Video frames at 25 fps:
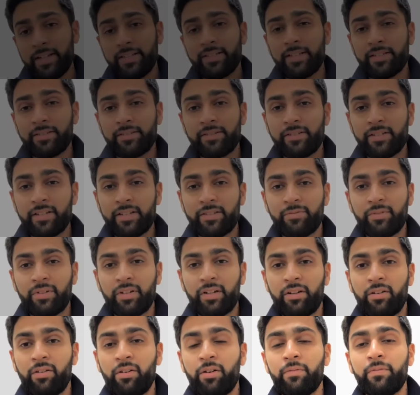exercise we're going to
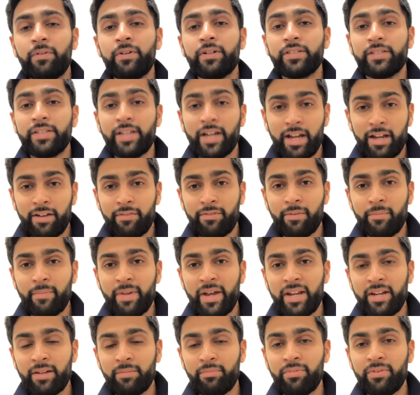go over is
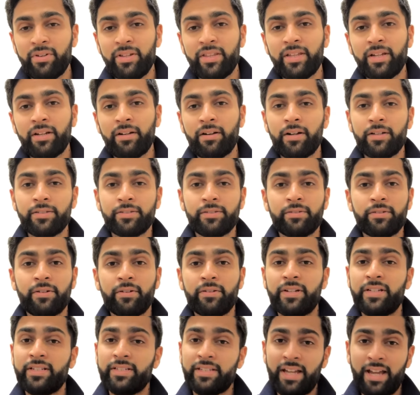diaphragmatic breathing, also known
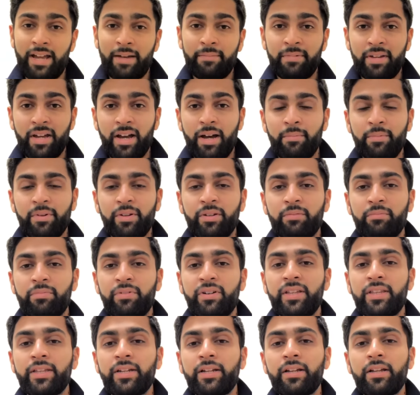as abdominal
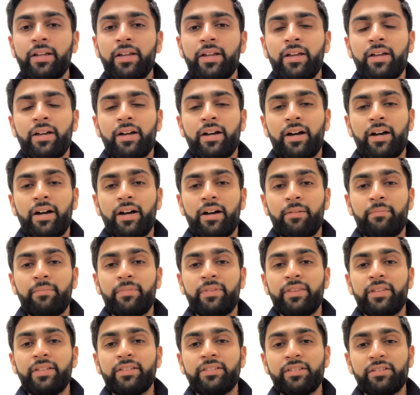breathing.
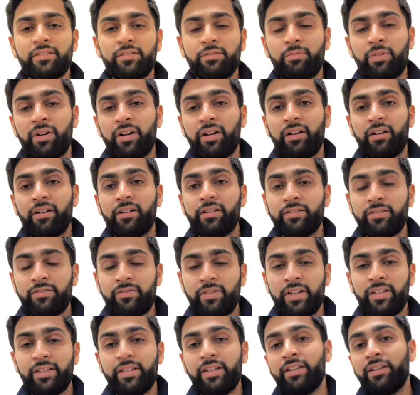This is to work on
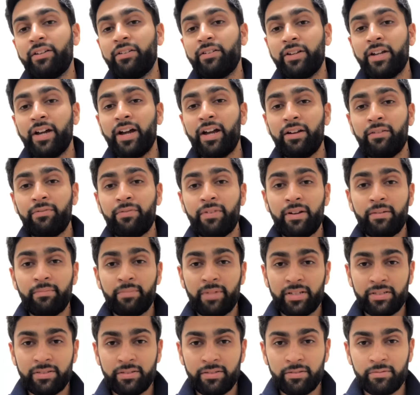strengthening your diaphragm
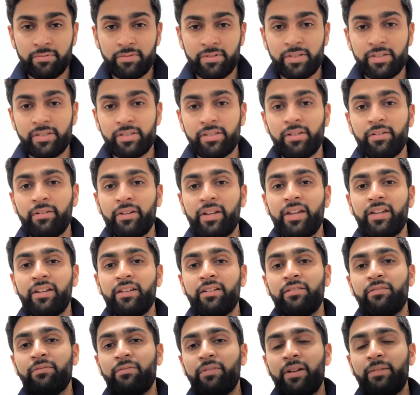muscles, which is located
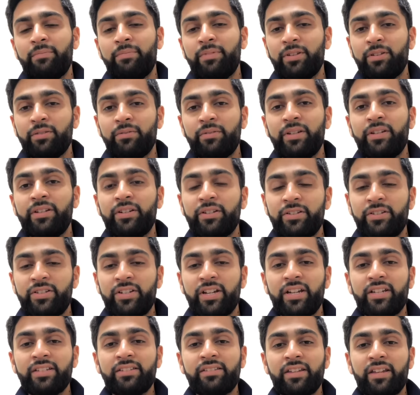right between your
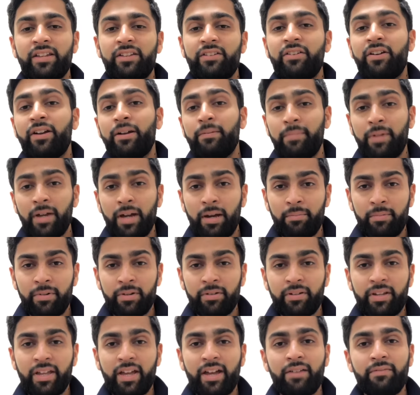chest and your abdominal
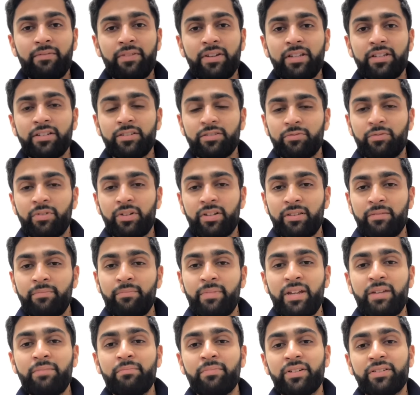cavity, and is one of the main
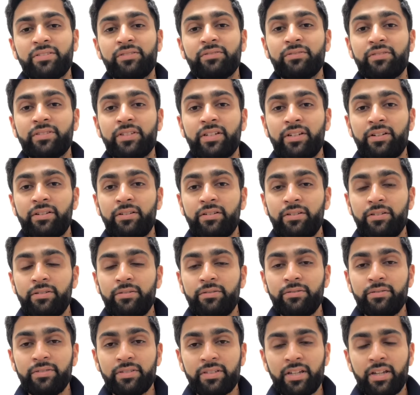muscles that you
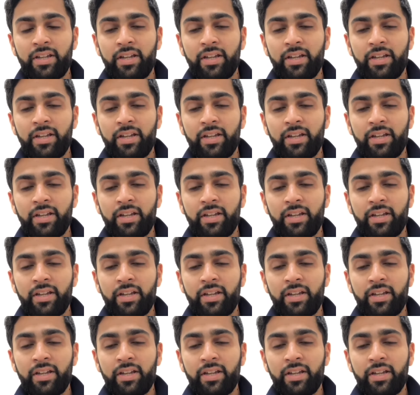use